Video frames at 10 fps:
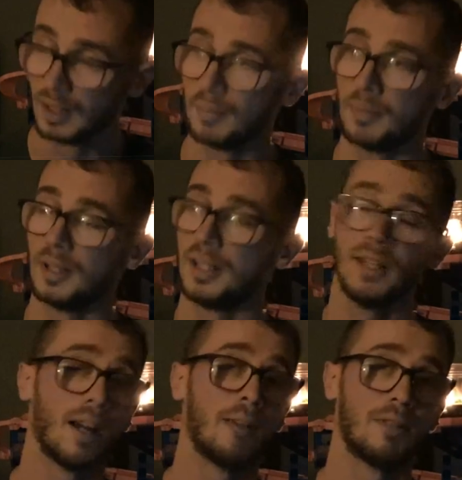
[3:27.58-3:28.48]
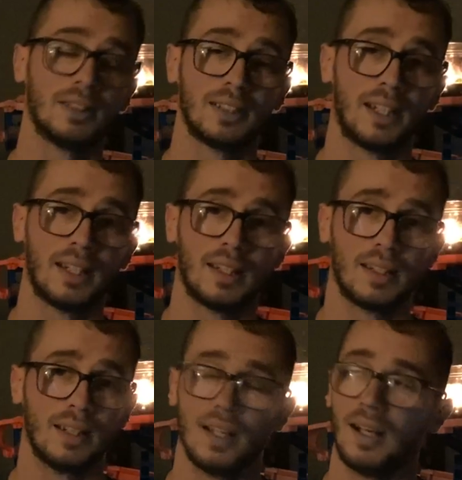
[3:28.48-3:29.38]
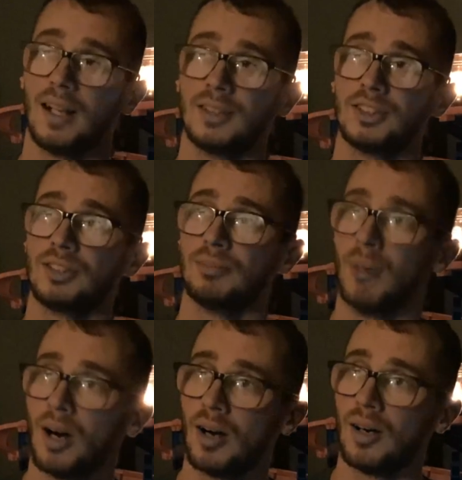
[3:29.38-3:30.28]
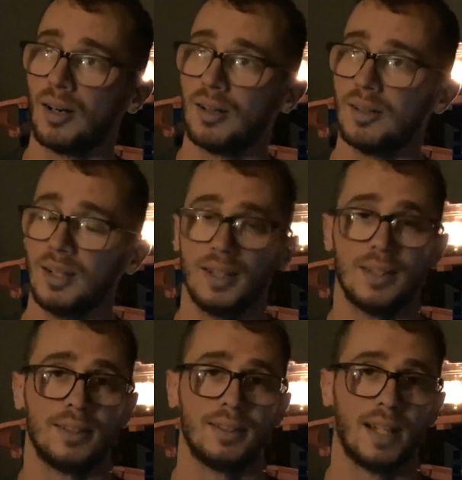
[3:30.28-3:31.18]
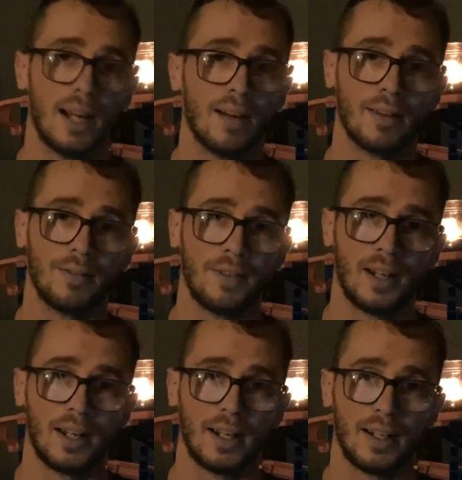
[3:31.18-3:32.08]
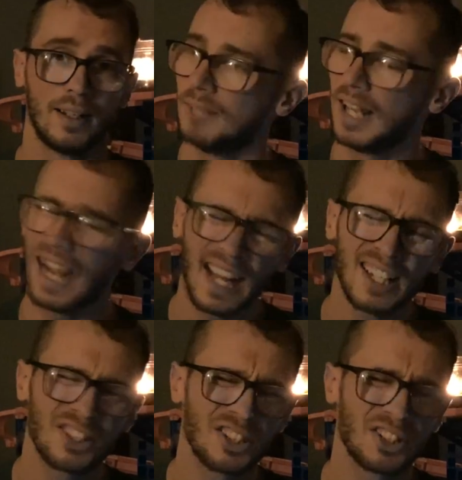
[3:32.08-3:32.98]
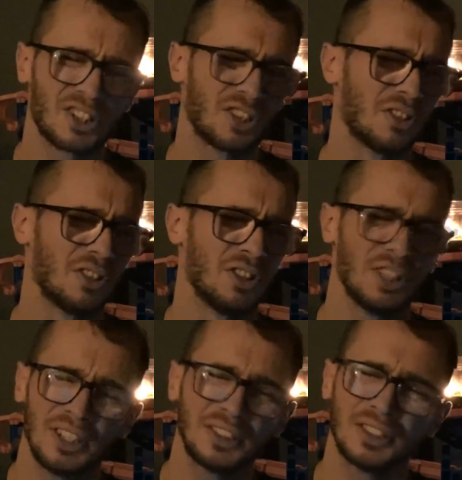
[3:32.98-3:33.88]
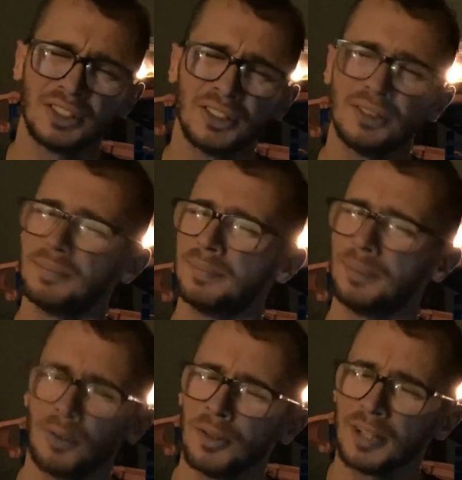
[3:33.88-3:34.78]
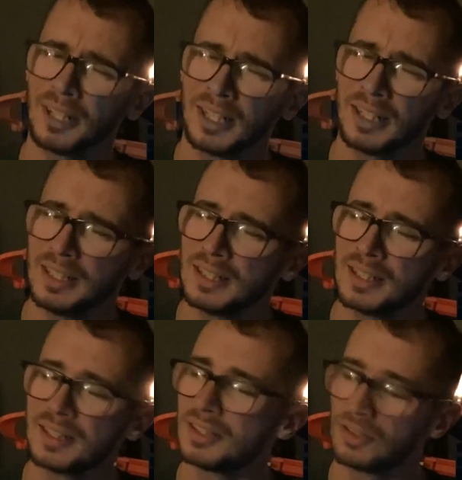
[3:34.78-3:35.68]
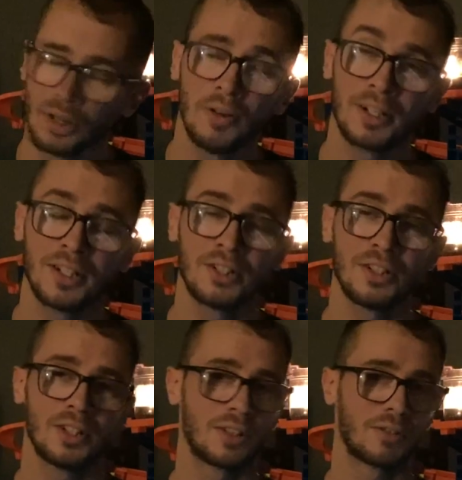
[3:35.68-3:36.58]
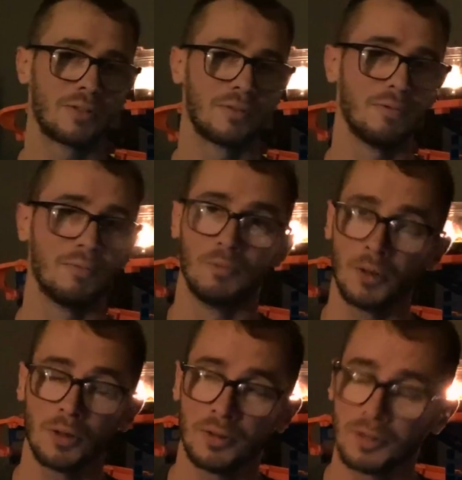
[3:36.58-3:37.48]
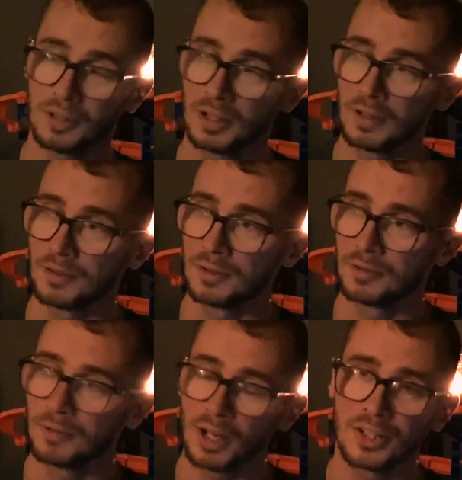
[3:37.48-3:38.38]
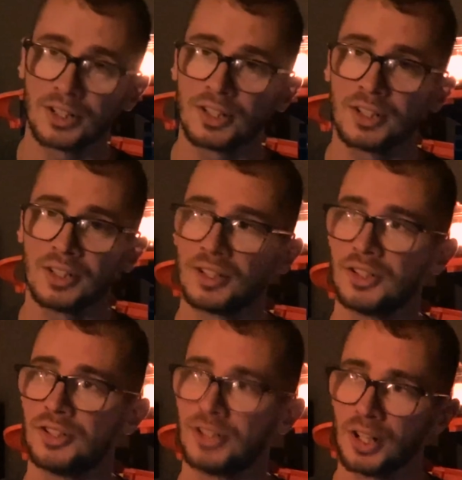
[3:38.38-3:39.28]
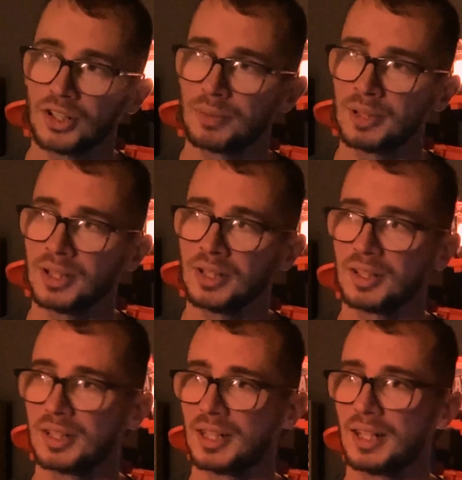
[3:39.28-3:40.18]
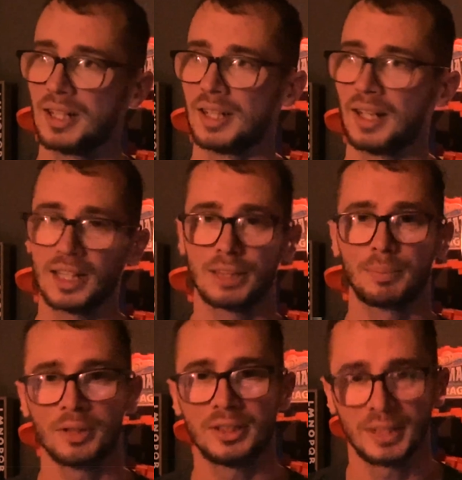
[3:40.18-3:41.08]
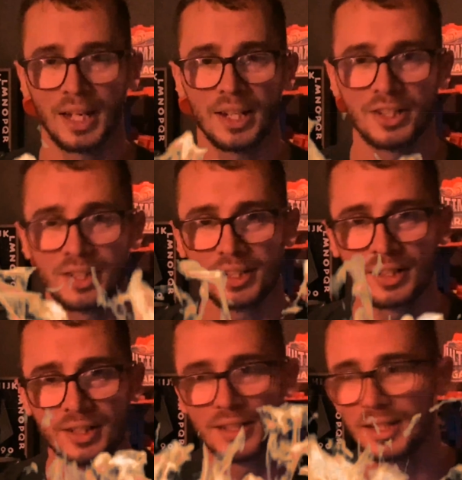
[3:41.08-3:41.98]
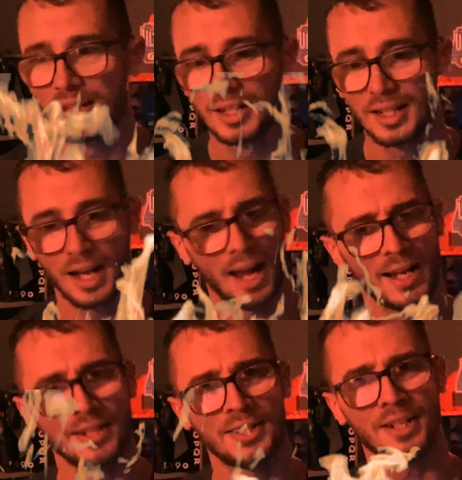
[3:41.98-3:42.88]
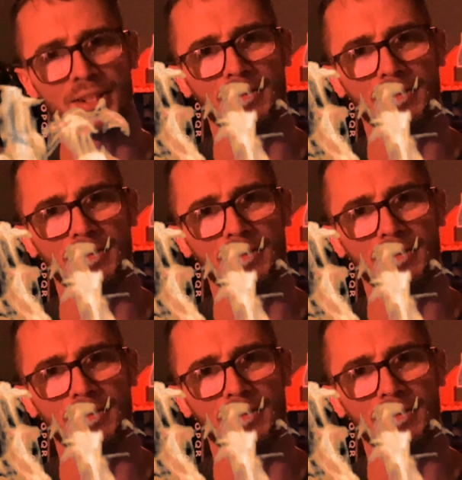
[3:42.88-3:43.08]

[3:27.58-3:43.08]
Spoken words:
But here I was again, a small, terrified, anxious little boy going into this world of aggression and judgment and exploitation and just